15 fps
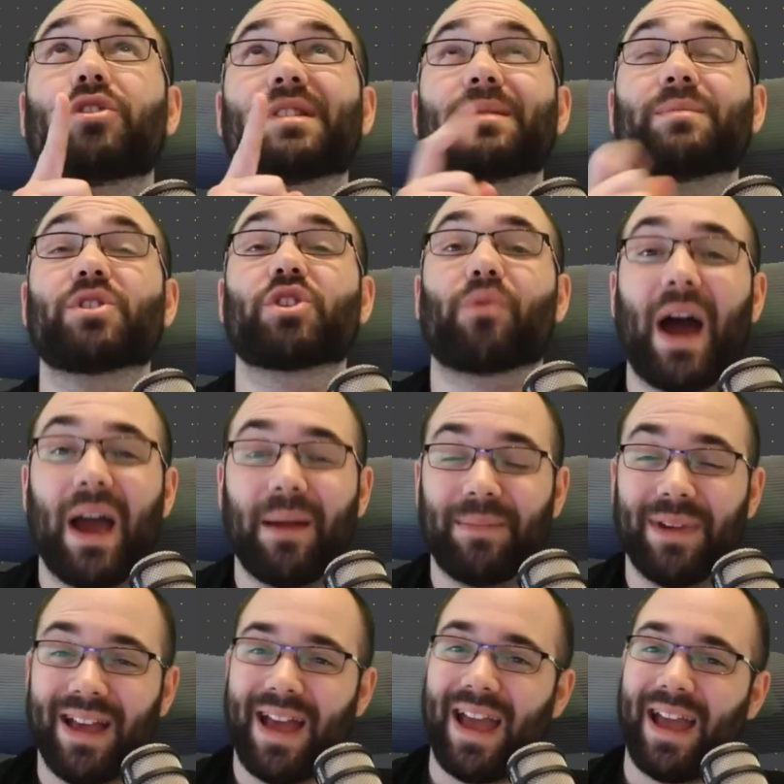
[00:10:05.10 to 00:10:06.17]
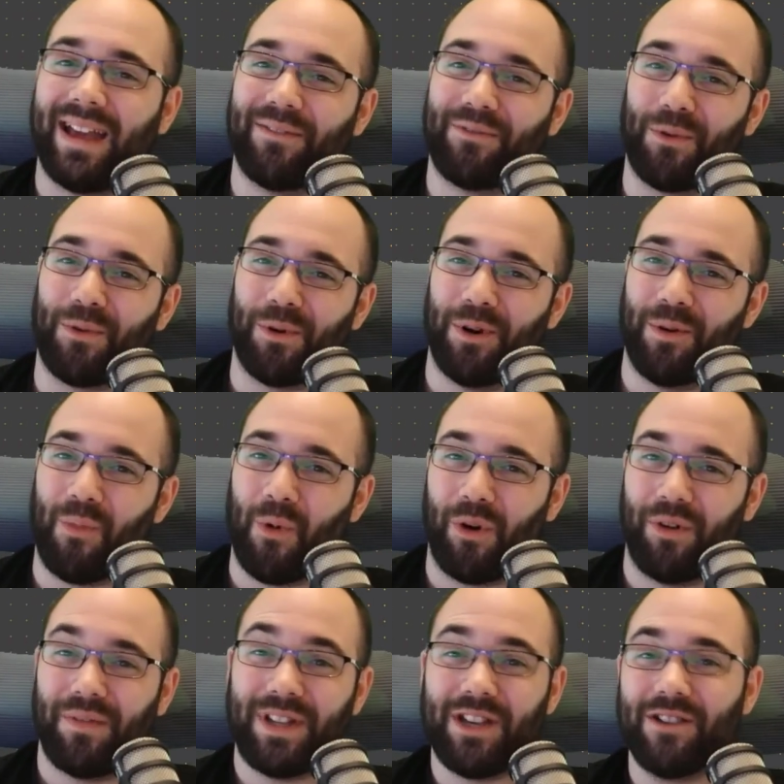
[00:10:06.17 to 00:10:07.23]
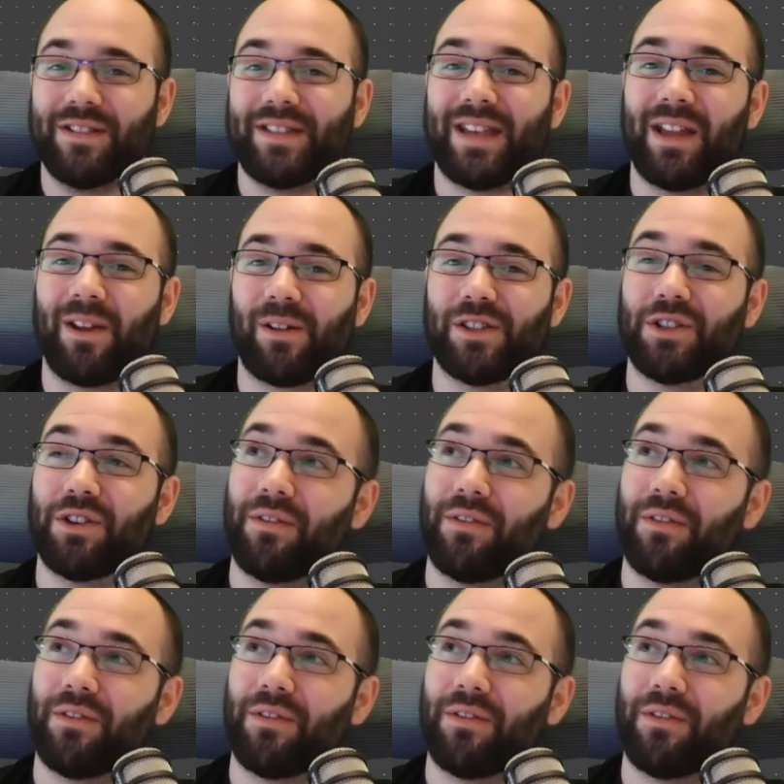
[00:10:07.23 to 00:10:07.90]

subscribe for more videos, and also